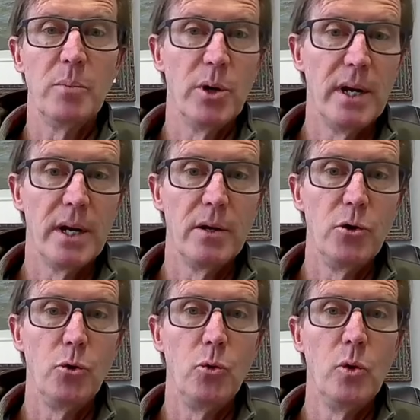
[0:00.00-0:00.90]
put in a
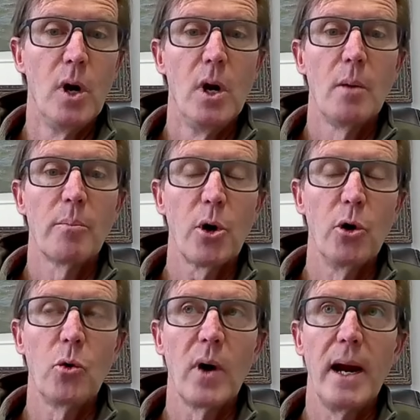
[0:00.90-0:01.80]
new
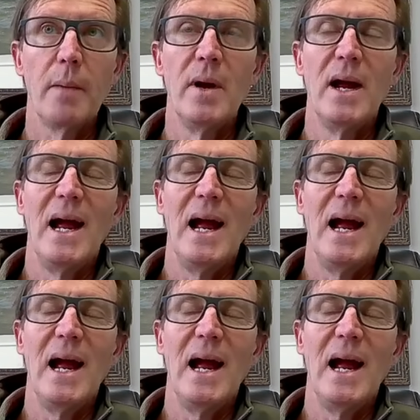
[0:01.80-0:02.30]
program.